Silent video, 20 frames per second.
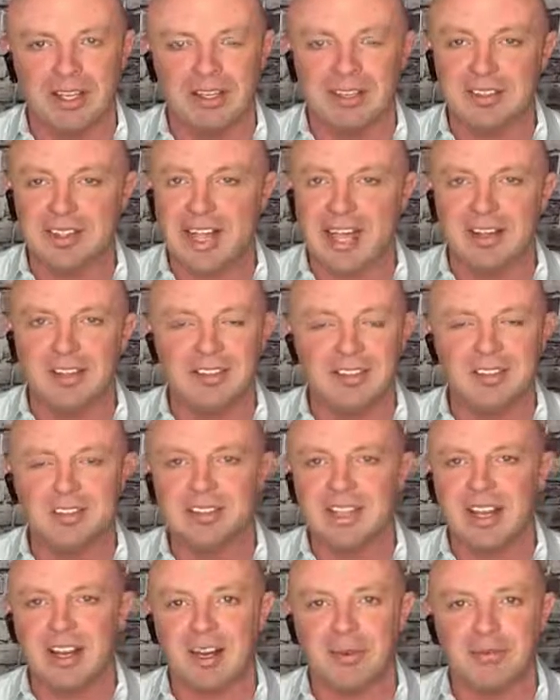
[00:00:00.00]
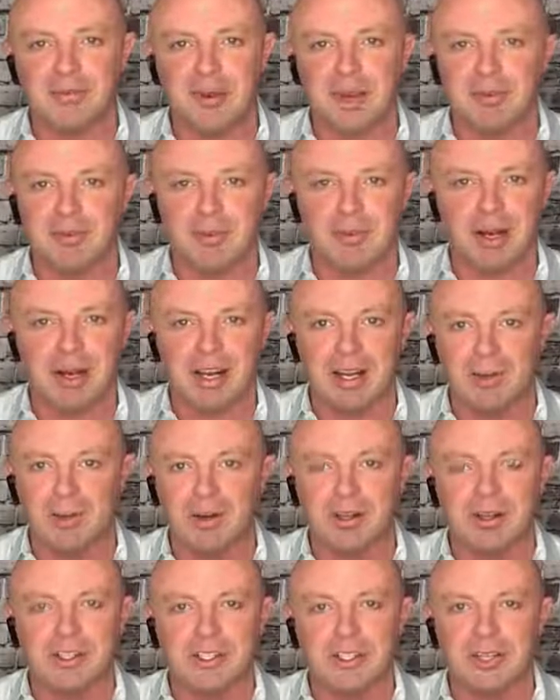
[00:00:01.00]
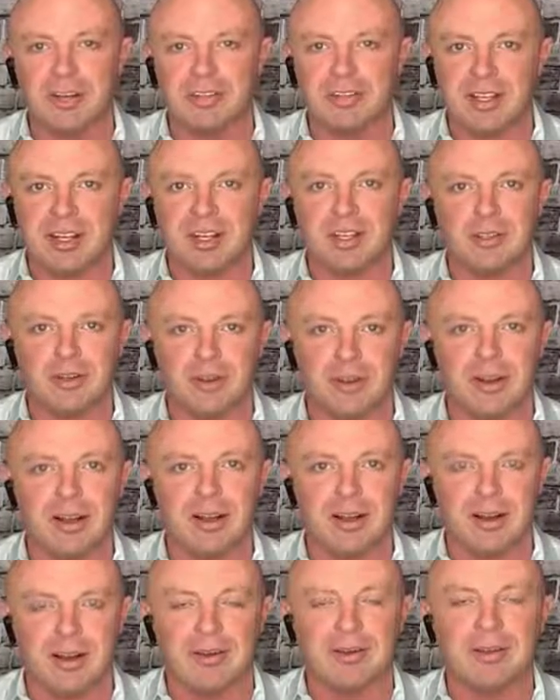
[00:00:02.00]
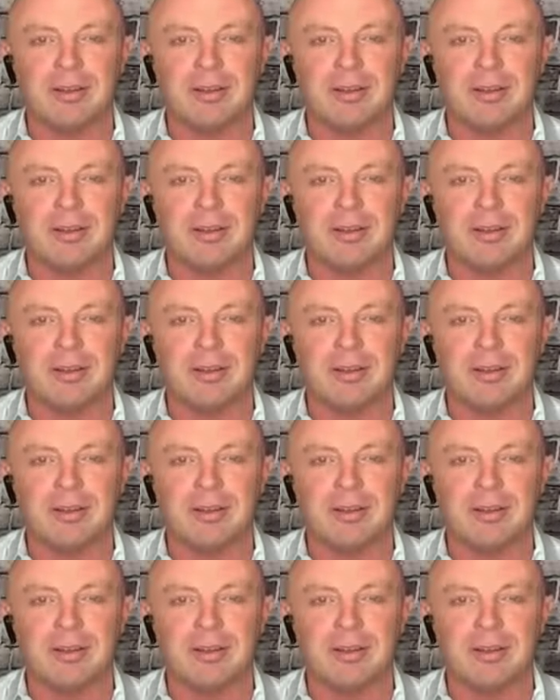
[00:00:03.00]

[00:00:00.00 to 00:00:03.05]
Because again, this is scary for everybody. We're in uncharted territory right now.